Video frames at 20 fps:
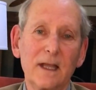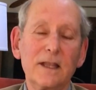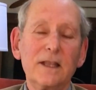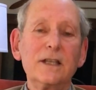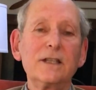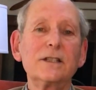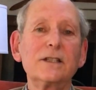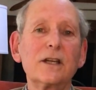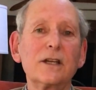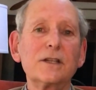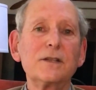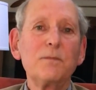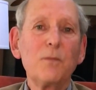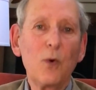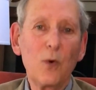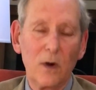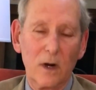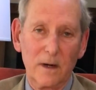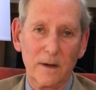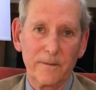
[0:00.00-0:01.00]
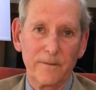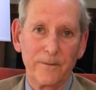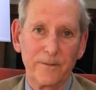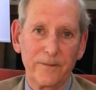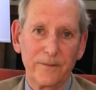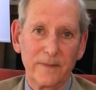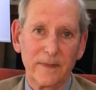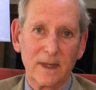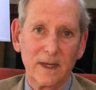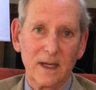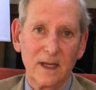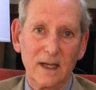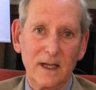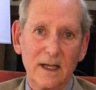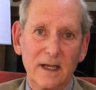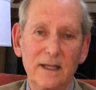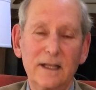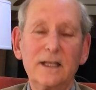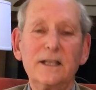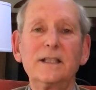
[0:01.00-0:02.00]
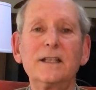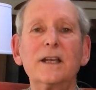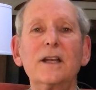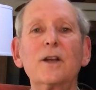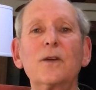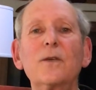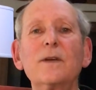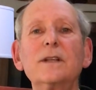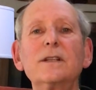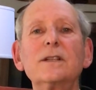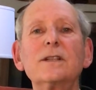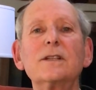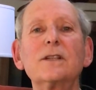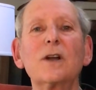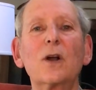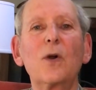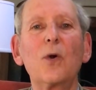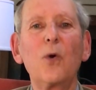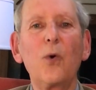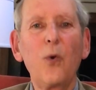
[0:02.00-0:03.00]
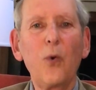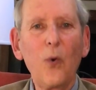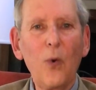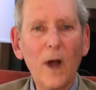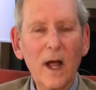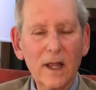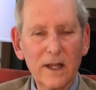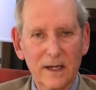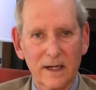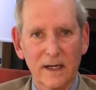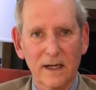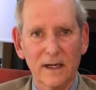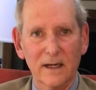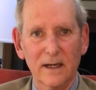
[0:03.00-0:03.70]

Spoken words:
This does more. This increases the quality